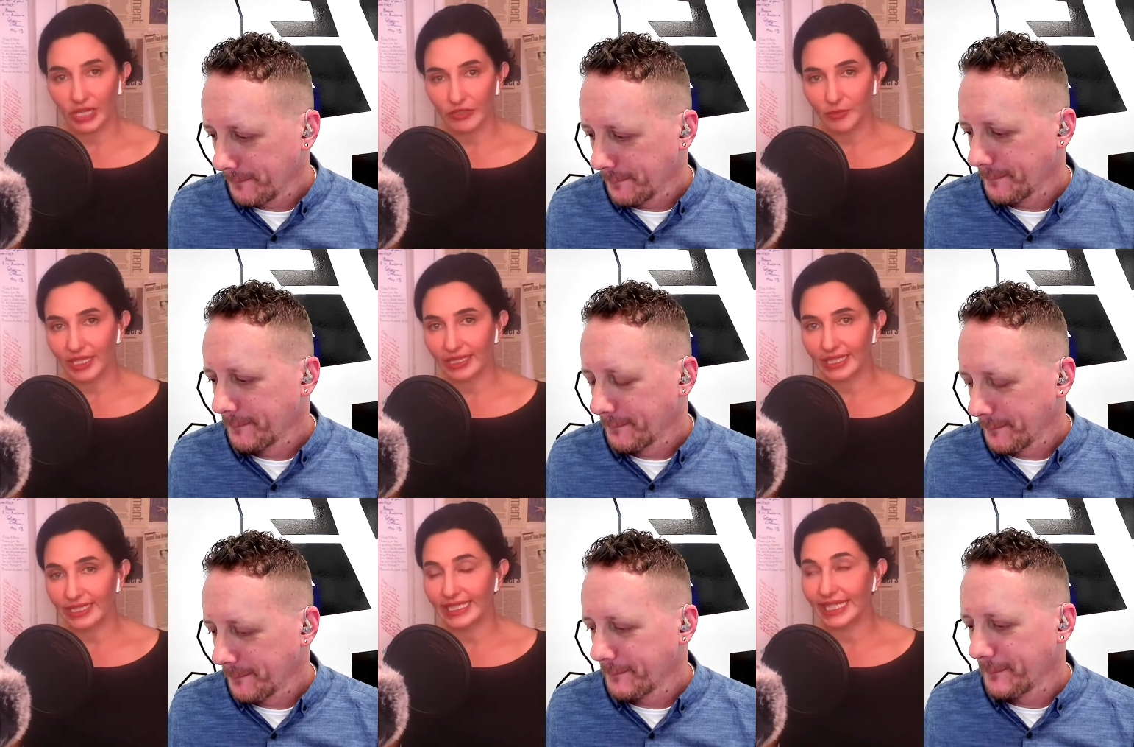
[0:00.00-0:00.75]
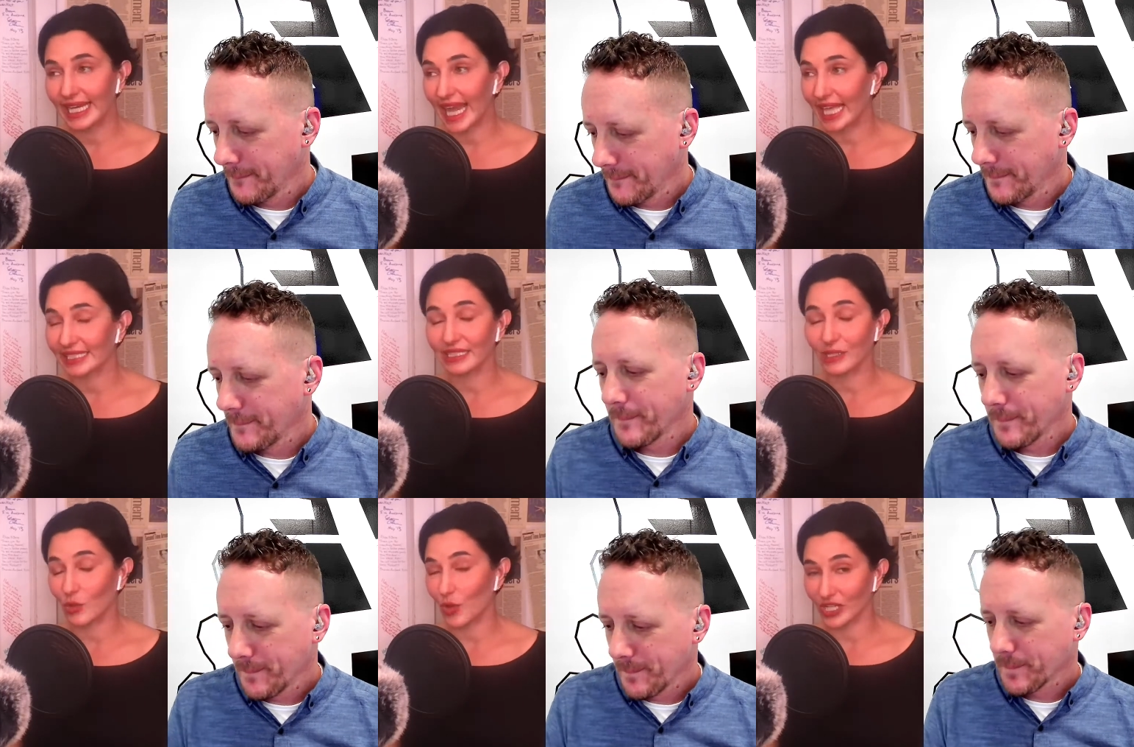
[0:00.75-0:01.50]
Speaker 1: out to me on LinkedIn and ask
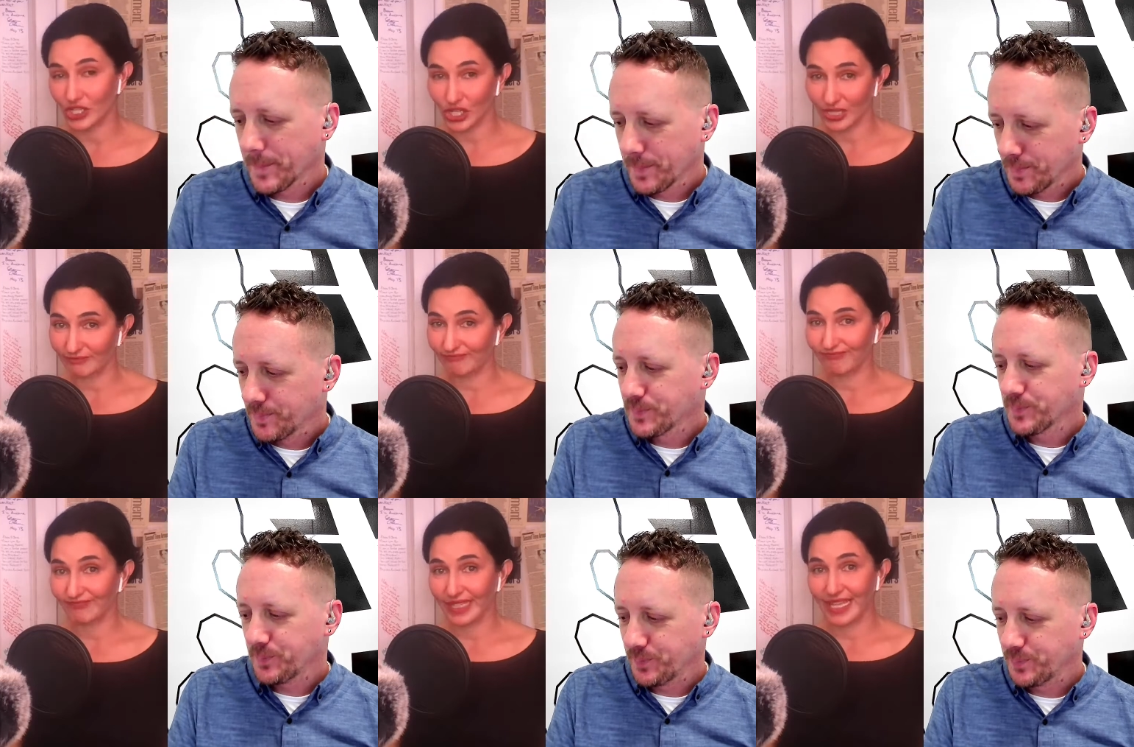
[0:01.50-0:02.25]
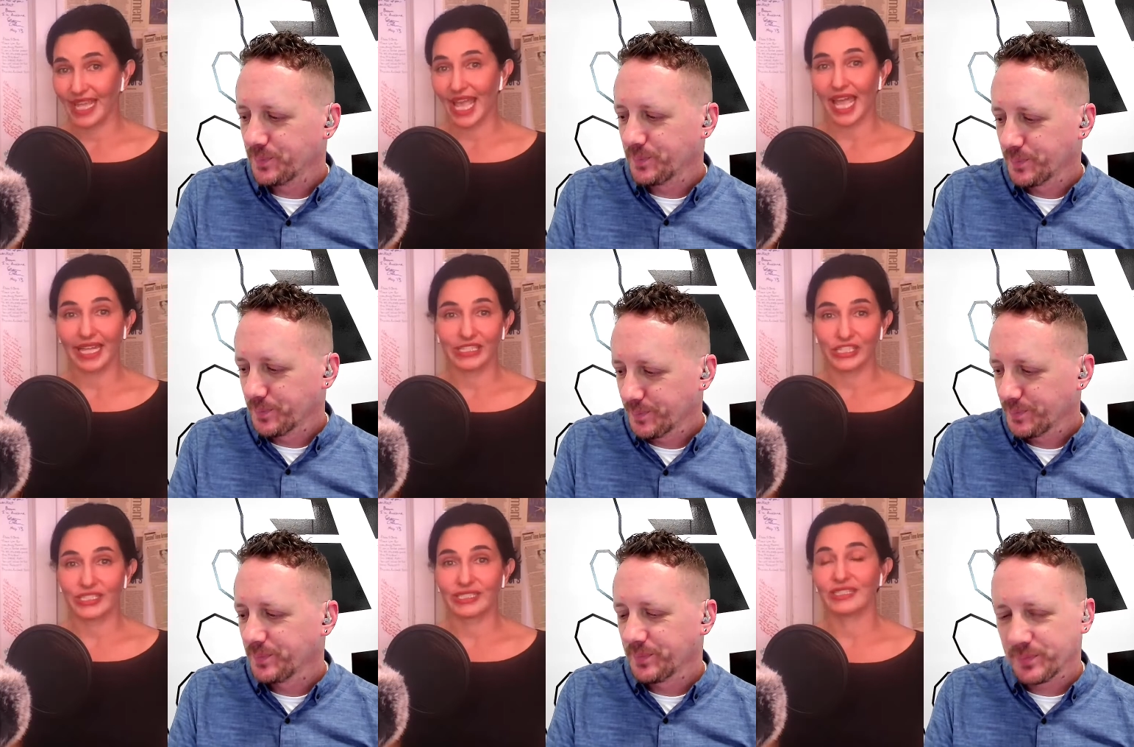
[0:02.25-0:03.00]
a question. Mm-hmm. I
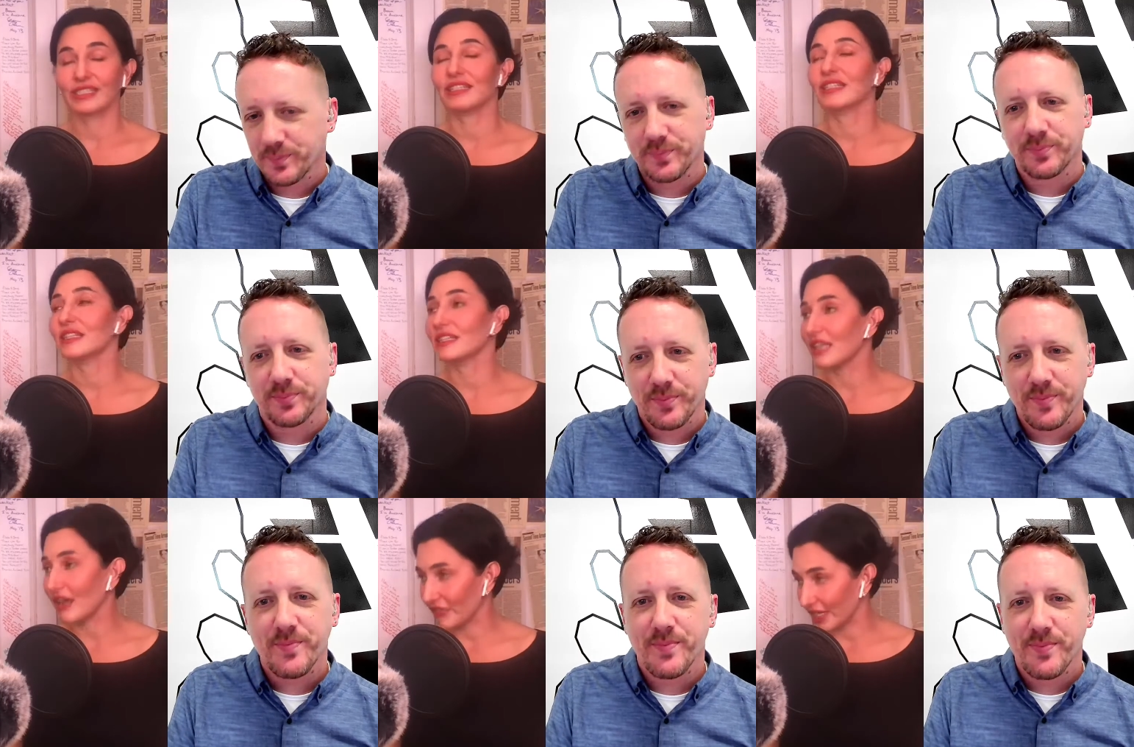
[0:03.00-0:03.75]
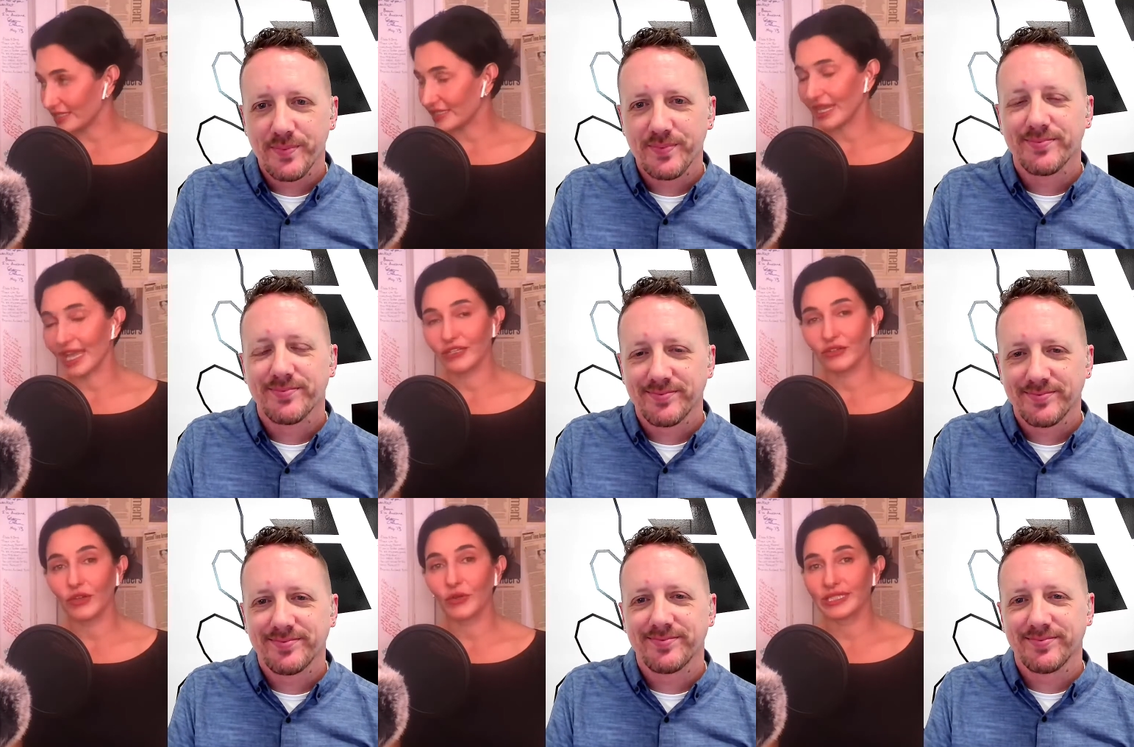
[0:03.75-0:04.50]
just love it. I
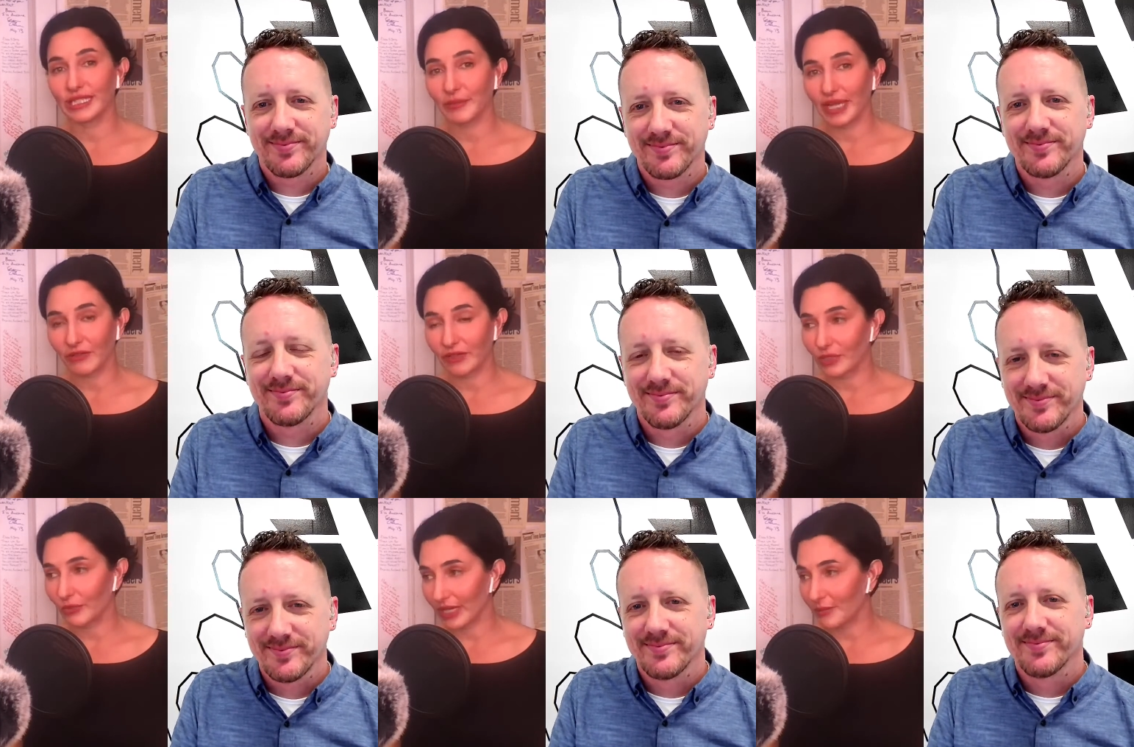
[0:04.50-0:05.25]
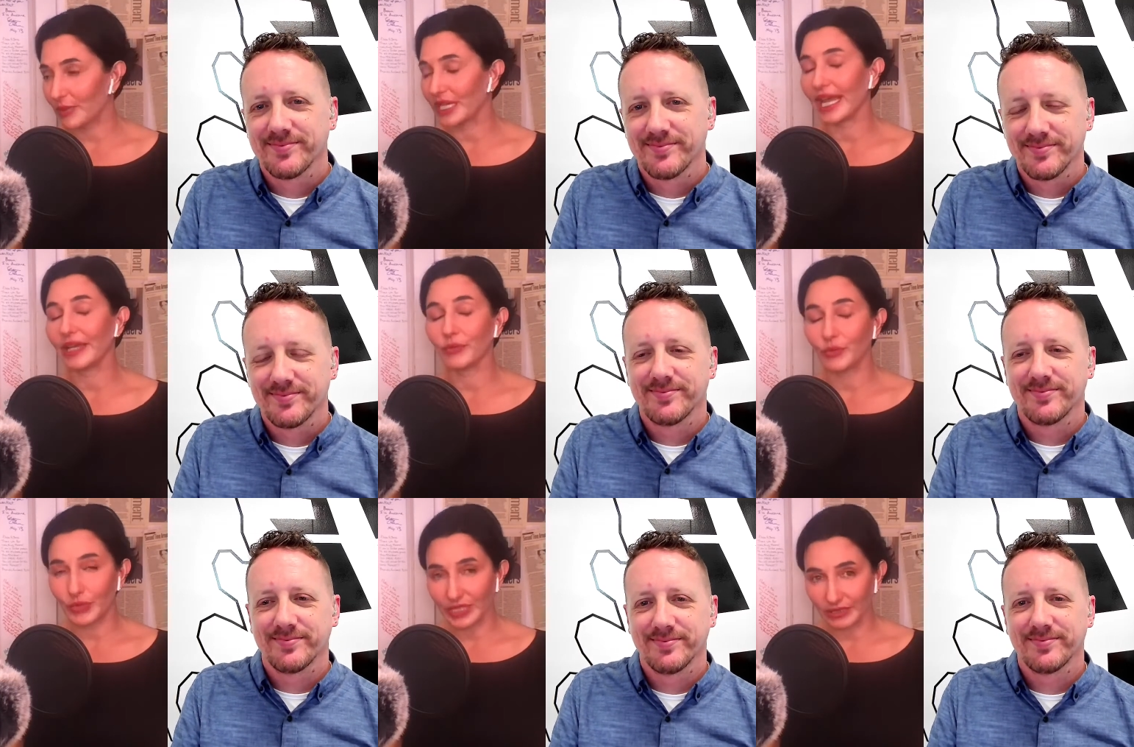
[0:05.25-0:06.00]
don't always get back right away, but I
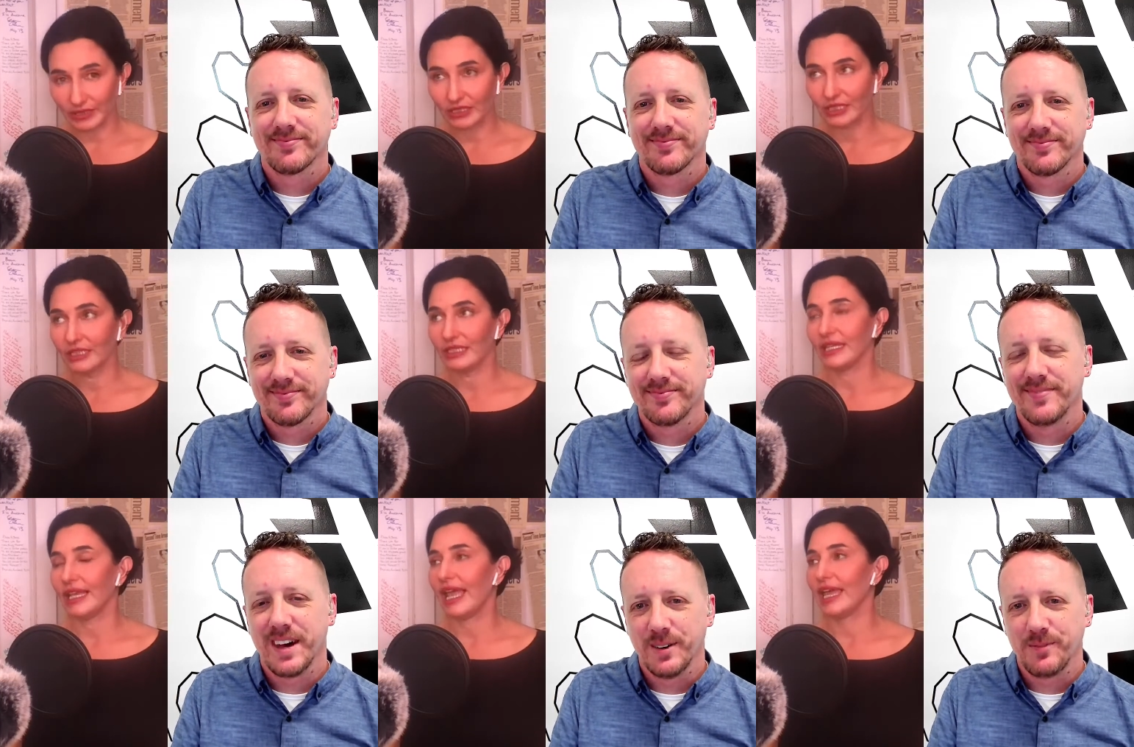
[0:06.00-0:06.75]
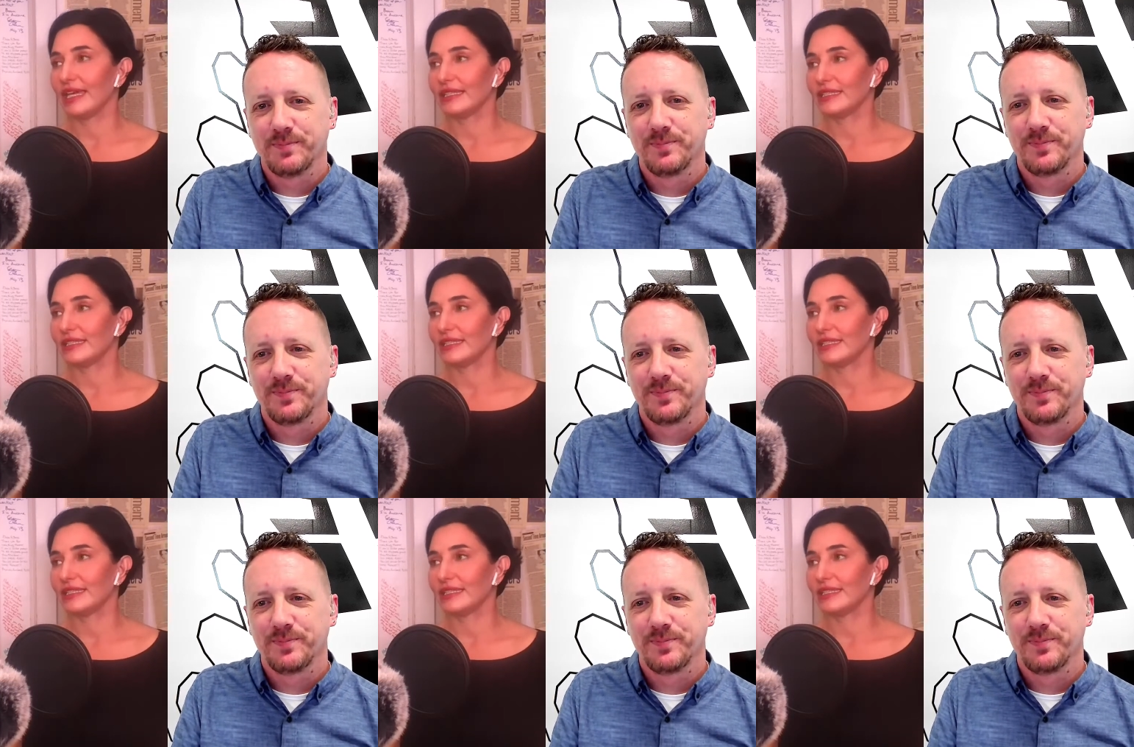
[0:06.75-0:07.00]
will. Yeah. And